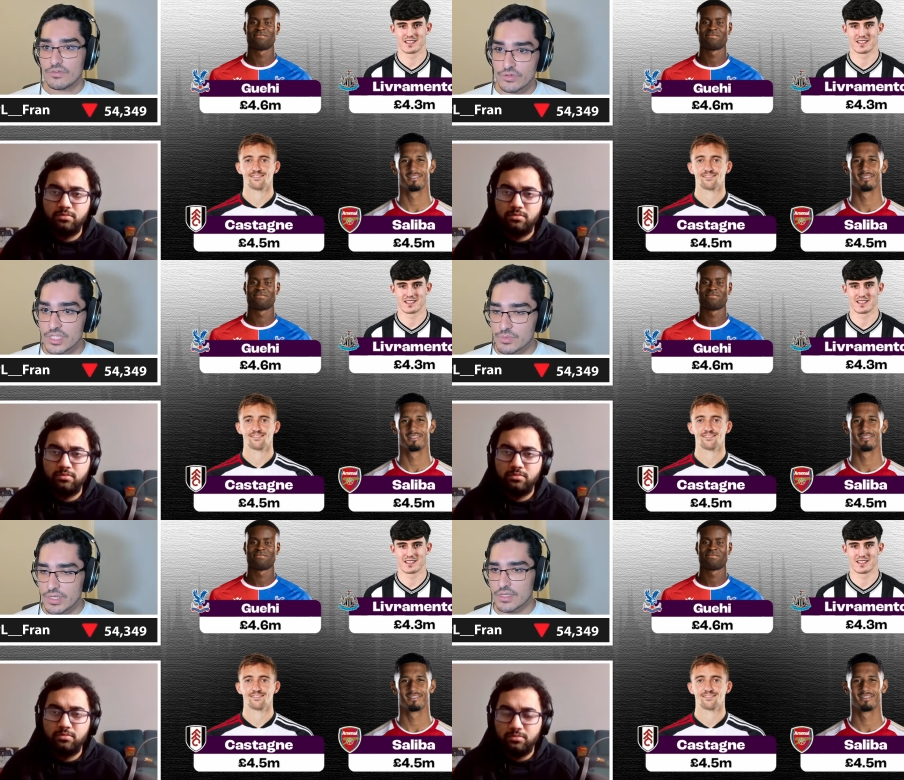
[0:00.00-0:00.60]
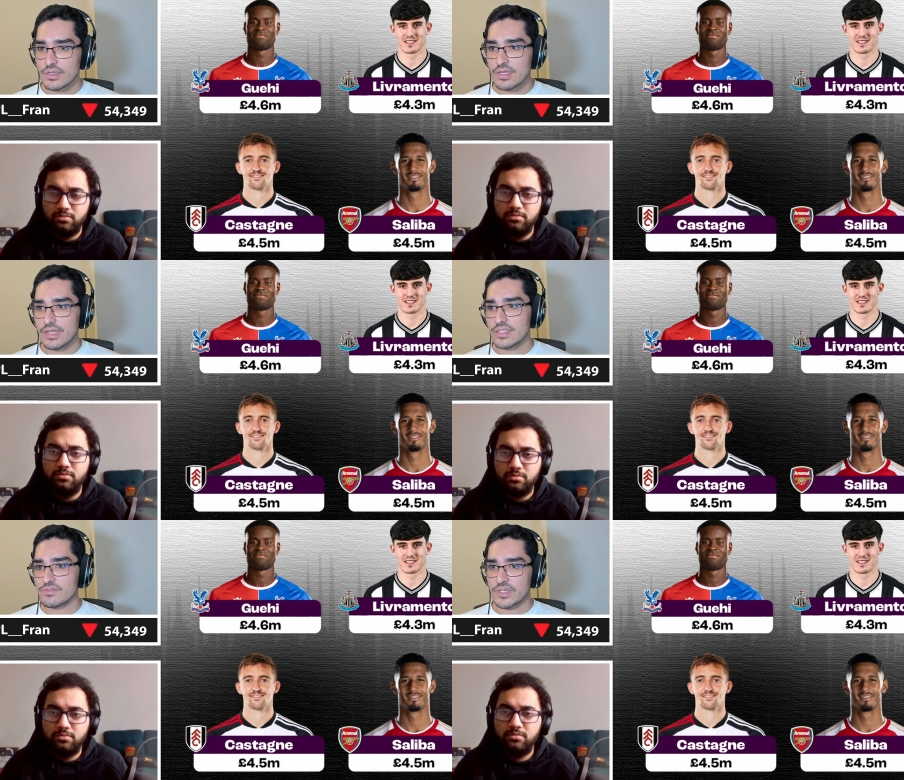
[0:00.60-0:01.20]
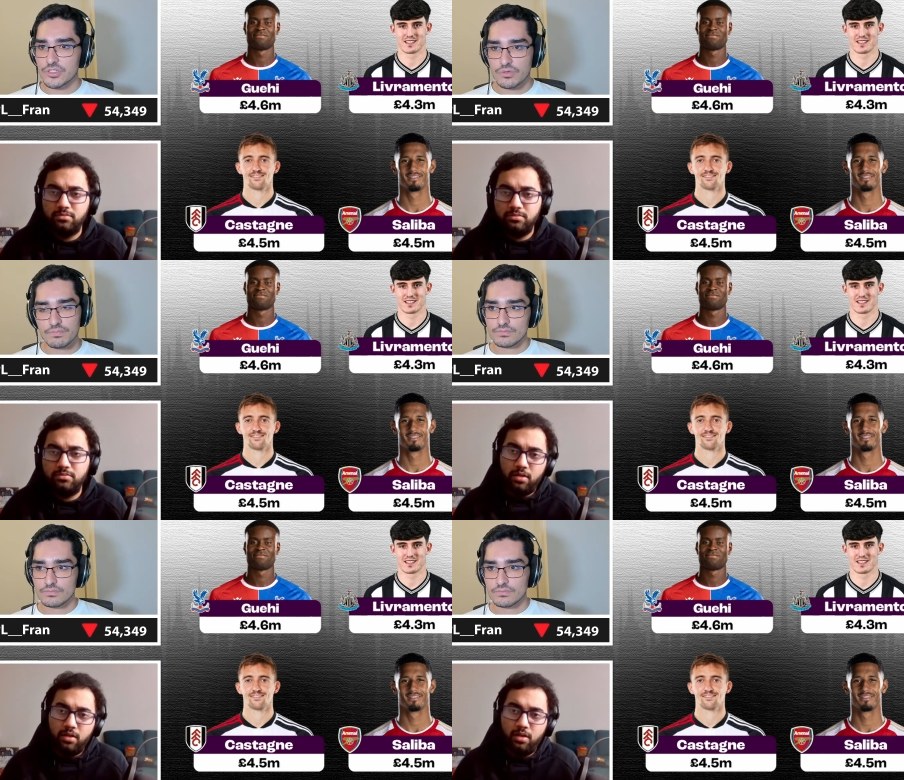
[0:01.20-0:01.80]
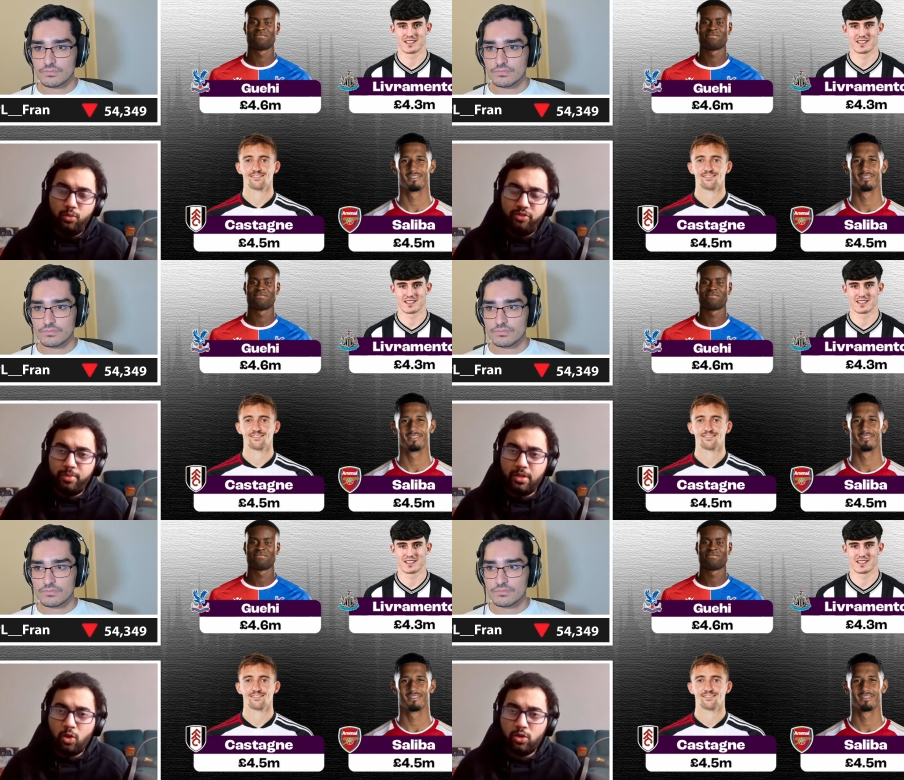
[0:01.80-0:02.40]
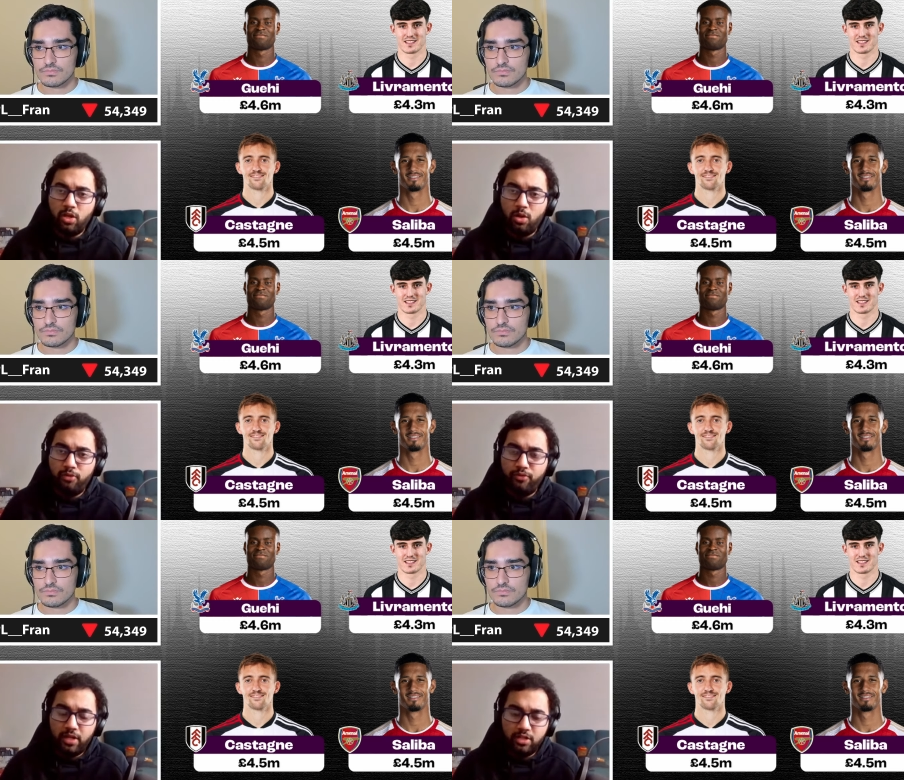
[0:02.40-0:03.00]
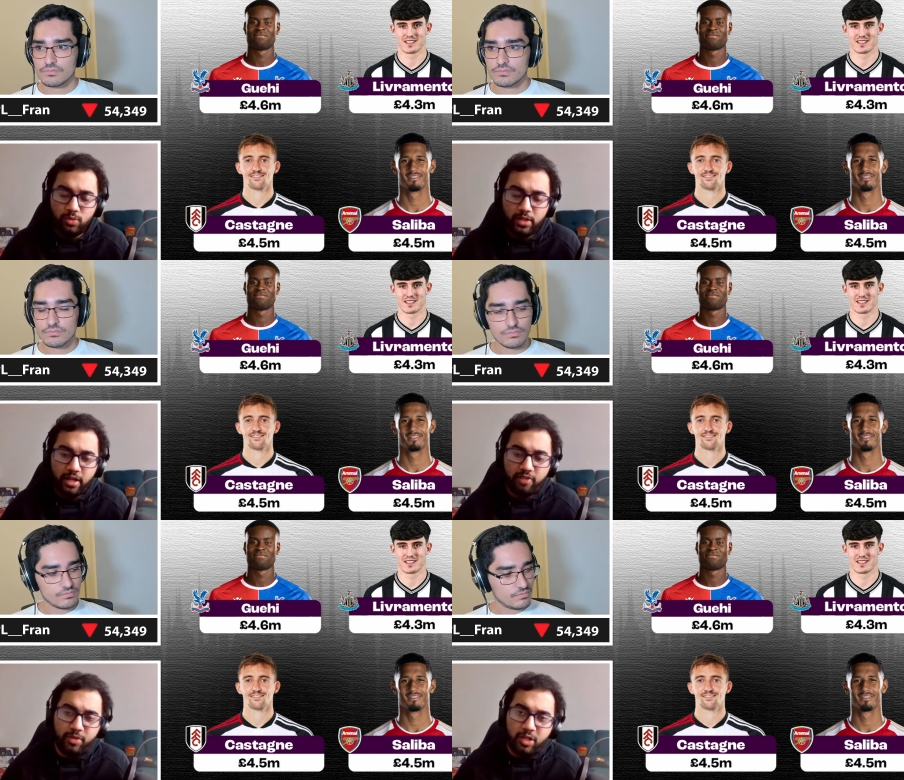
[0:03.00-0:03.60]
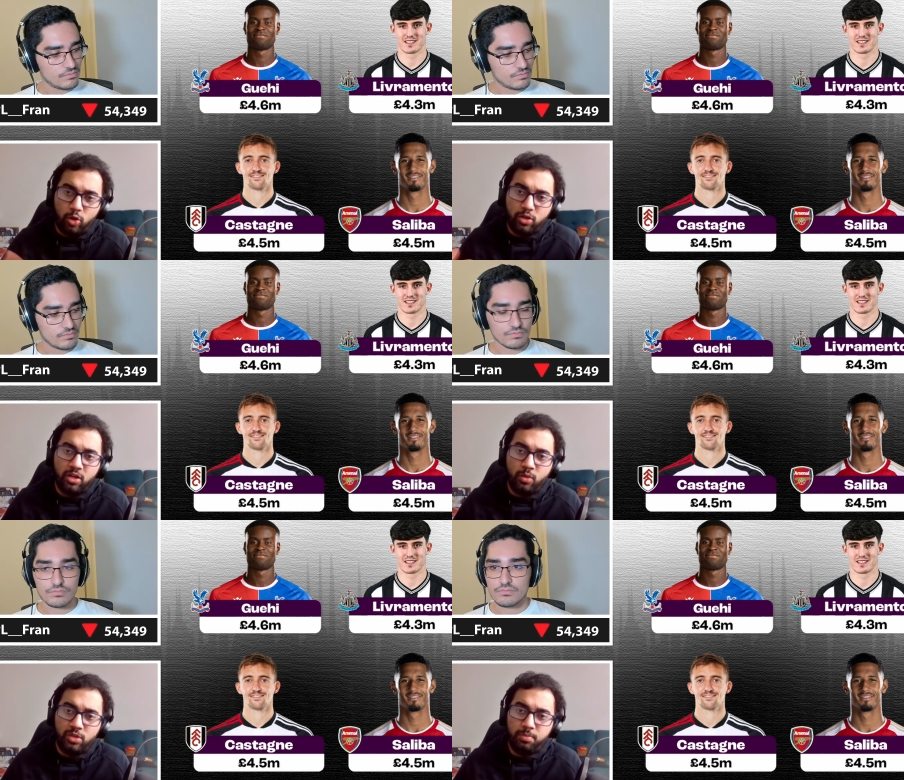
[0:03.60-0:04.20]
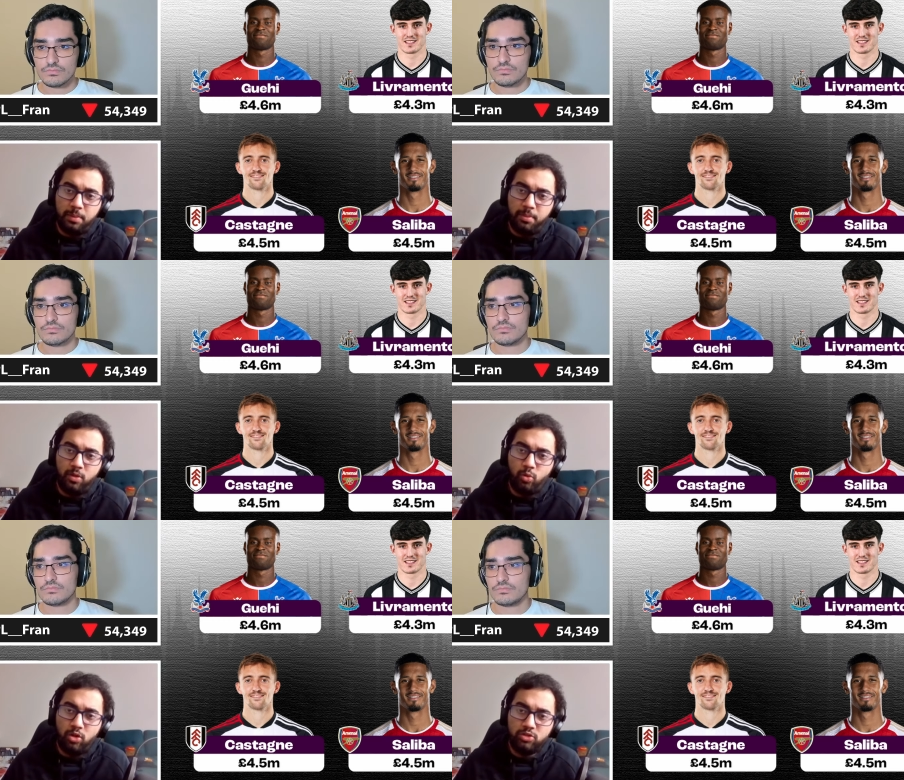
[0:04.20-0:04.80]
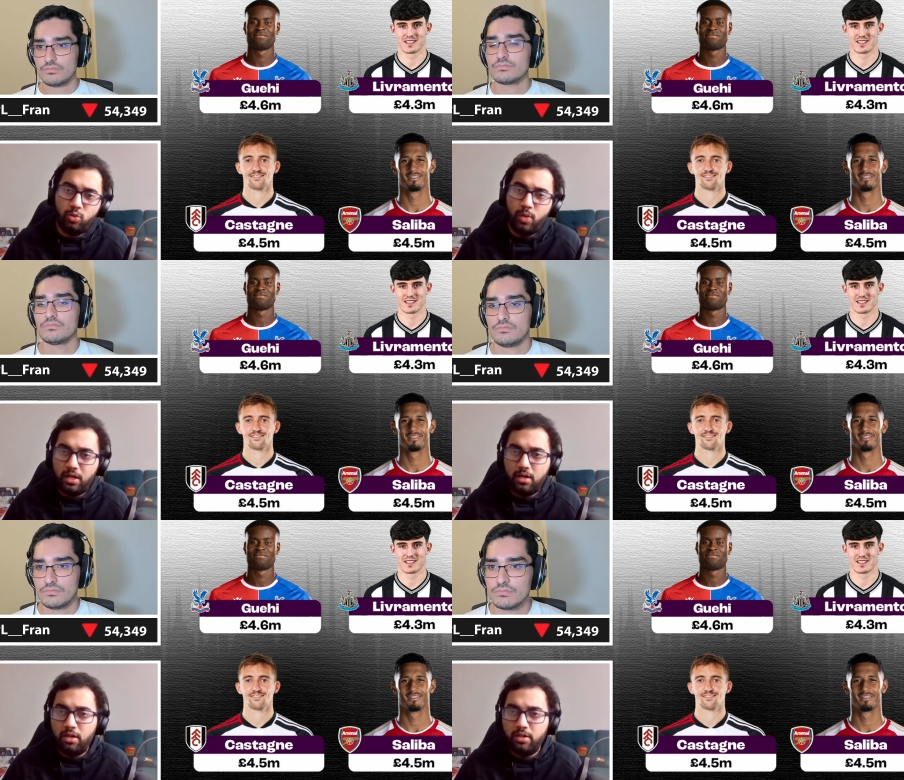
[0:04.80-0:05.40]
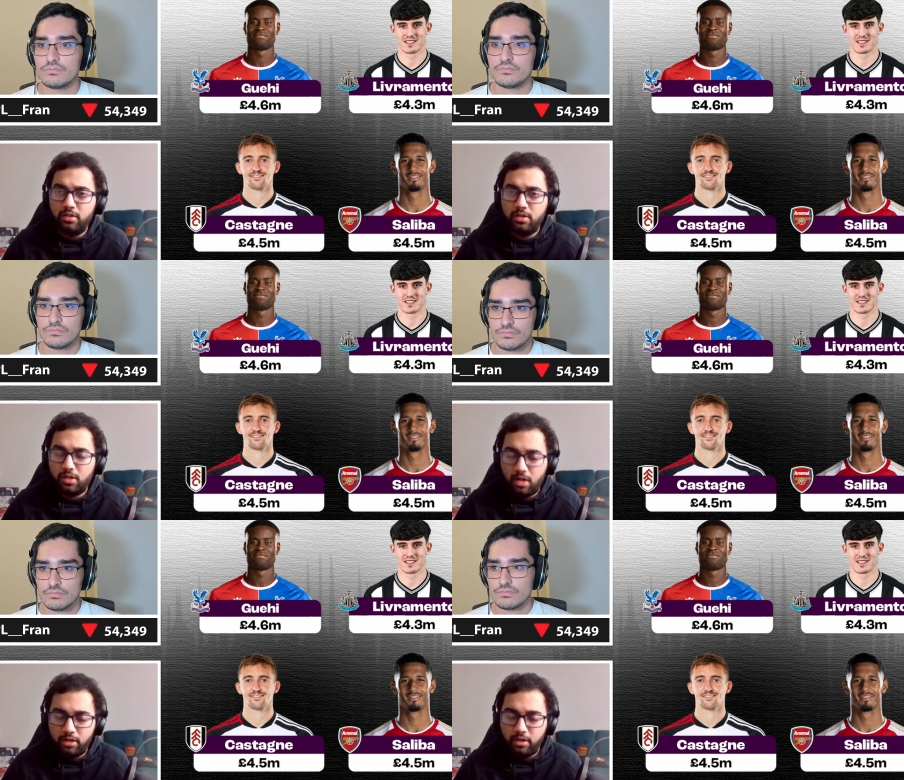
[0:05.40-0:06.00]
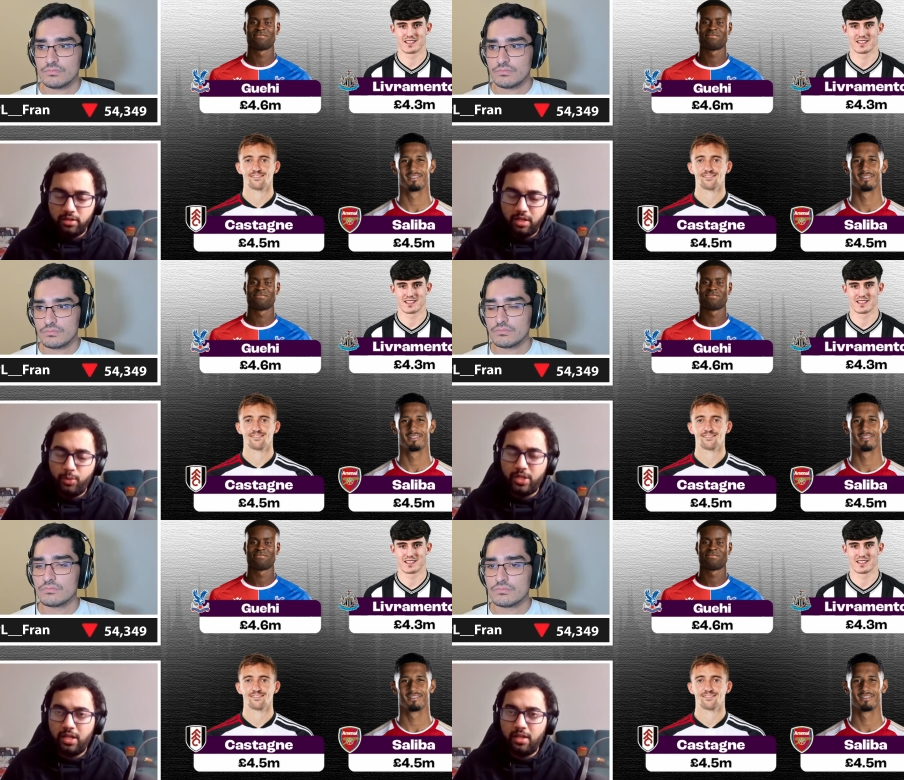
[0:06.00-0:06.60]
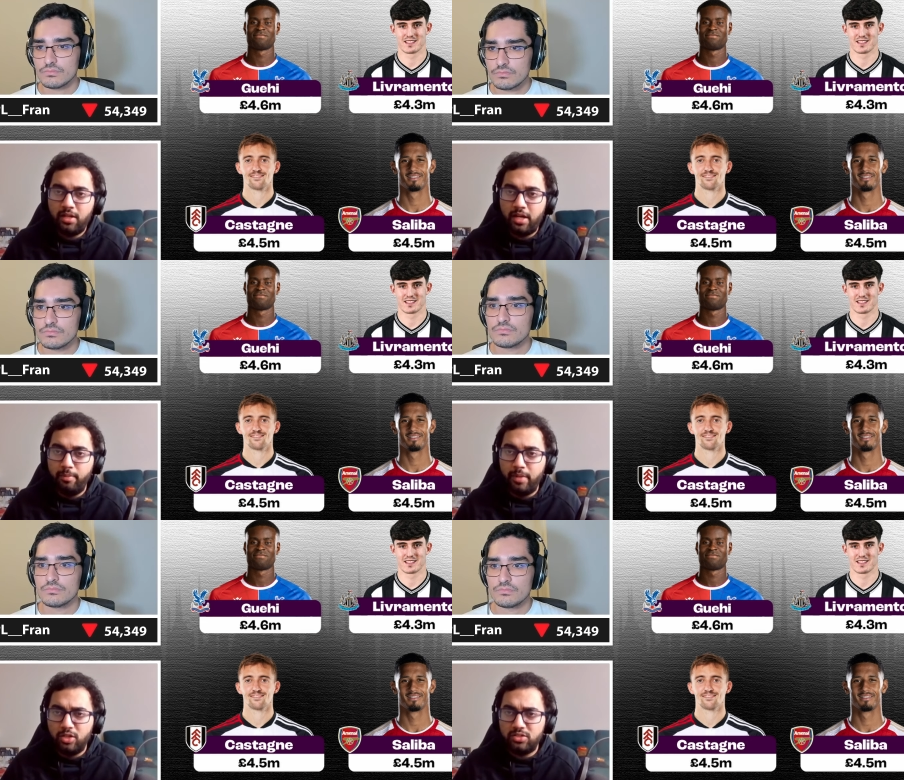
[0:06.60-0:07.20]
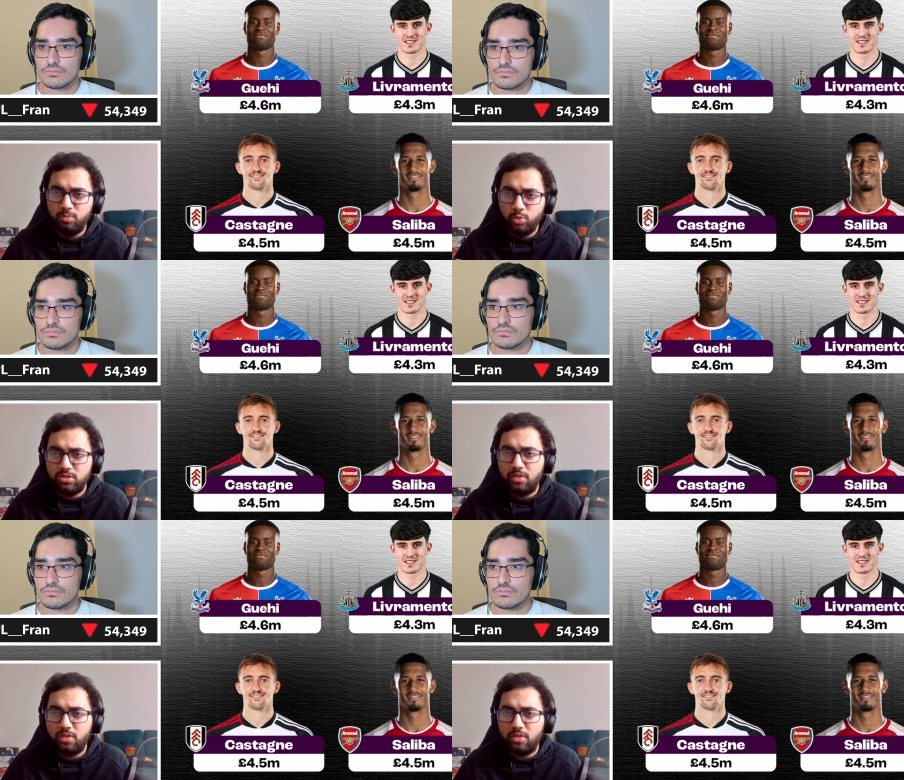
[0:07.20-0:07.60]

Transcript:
Speaker 1: for this week mm. and this fixture.
Speaker 2: Uh, we've been talking off air as well, and I've been talking with people who also wildcarded carded in game week 10. And because most